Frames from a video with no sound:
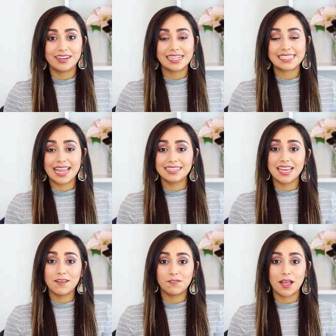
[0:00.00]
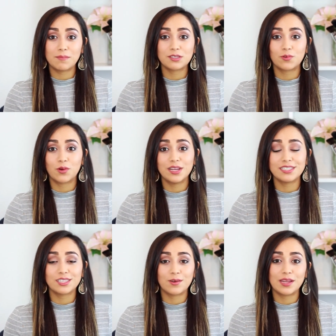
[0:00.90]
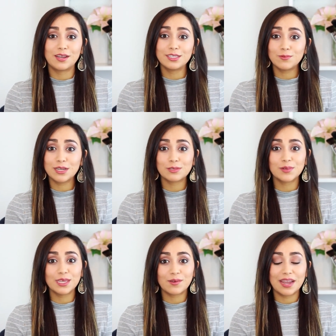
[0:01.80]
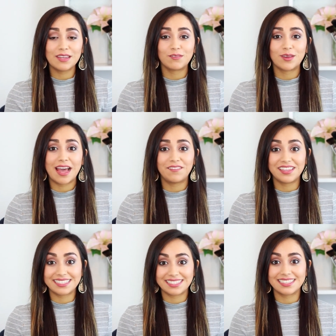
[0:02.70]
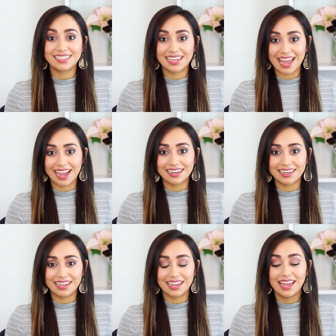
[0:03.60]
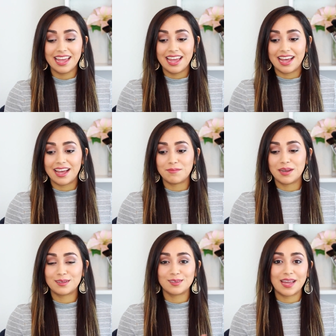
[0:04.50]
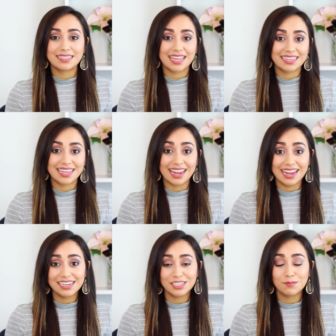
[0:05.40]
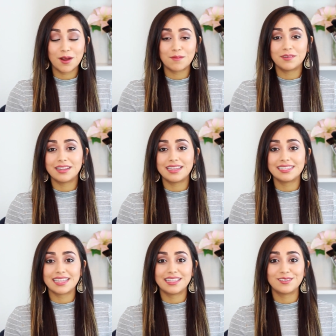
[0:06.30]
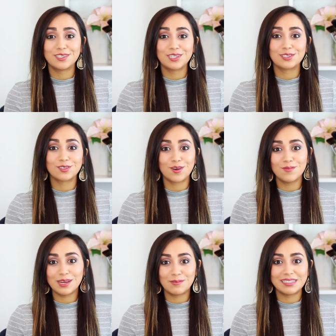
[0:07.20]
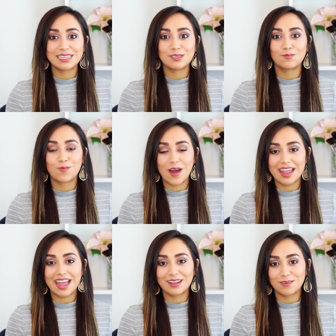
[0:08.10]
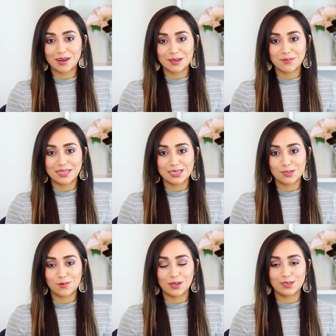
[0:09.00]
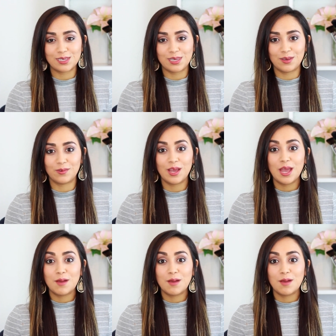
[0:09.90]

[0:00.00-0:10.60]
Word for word: It's anti-inflammatory, so it also works really great if you have existing acne. Um, it also has anti anti-aging properties, and there's just so many reasons why I could recommend this oil to you.